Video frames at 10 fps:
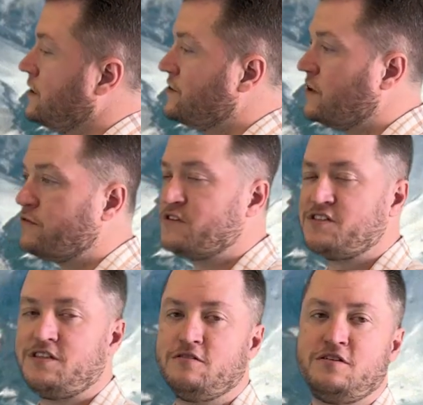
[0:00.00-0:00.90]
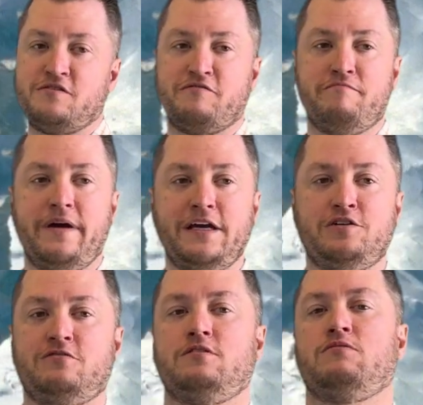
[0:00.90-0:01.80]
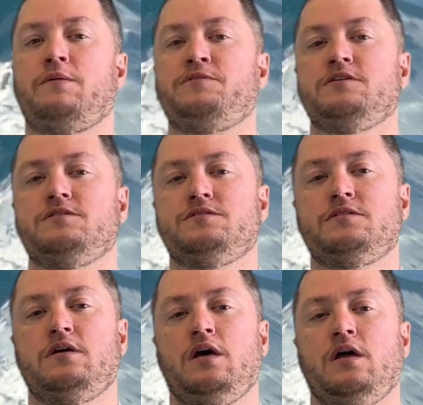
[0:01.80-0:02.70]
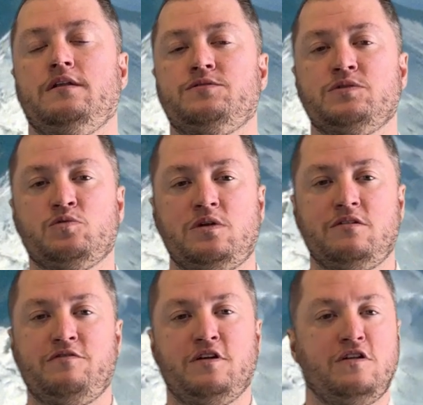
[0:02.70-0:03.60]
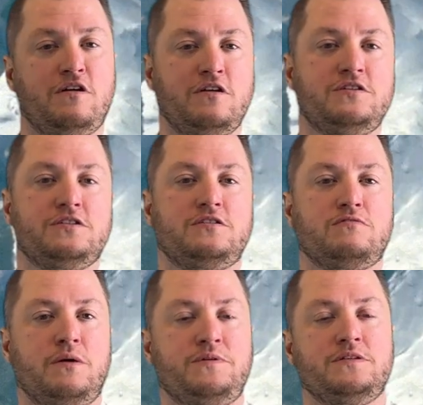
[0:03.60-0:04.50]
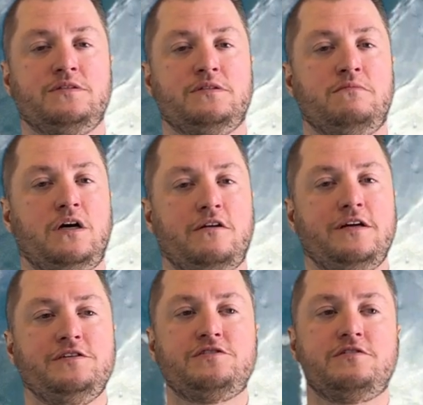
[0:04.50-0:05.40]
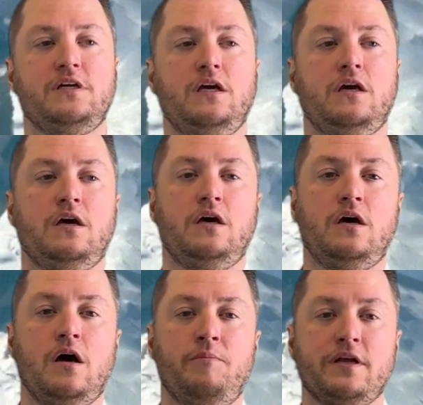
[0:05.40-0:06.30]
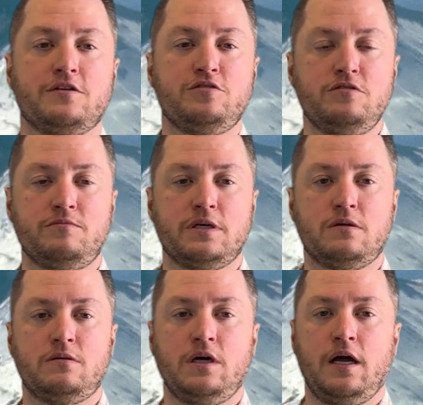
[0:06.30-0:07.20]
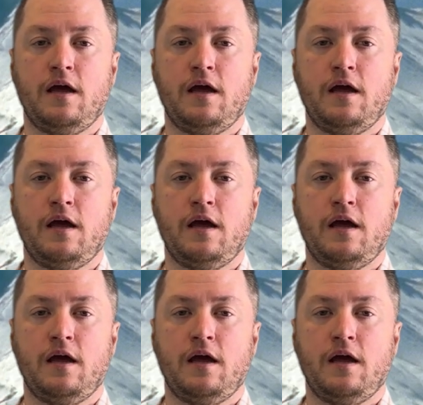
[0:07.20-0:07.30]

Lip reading: it suffered a series of major eruptions. This was one of the largest eruptions in modern history. Pinatubo